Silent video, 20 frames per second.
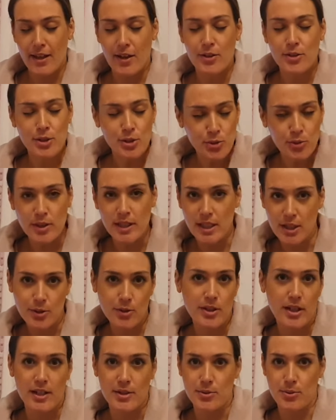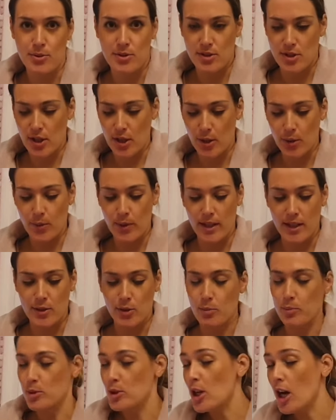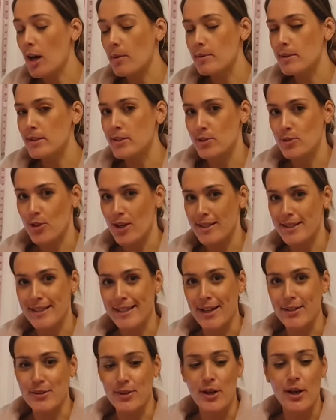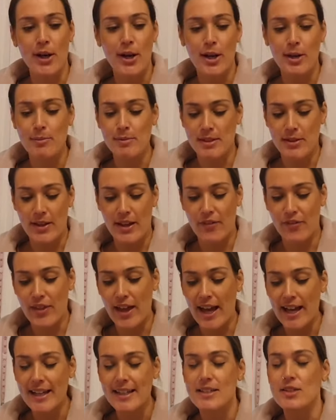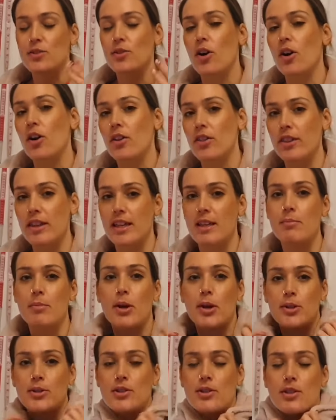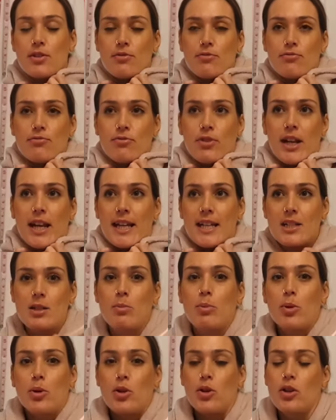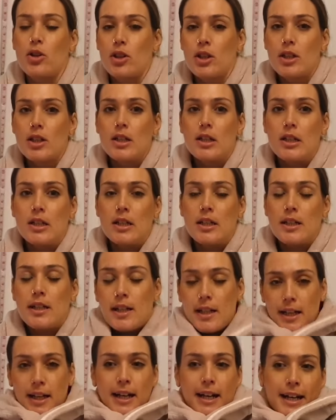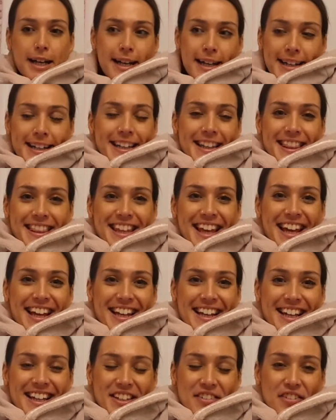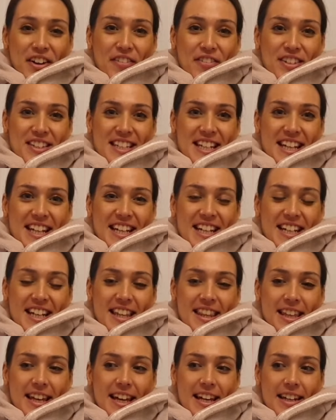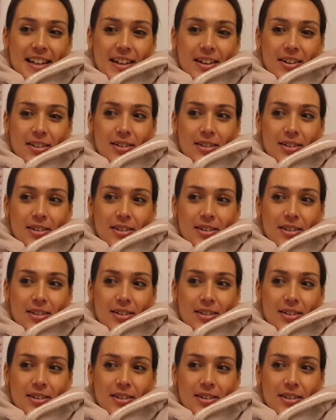surely you guys also in your pajamas and dressing gowns at home, so if that is not the most relatable uh, thing you've ever seen, then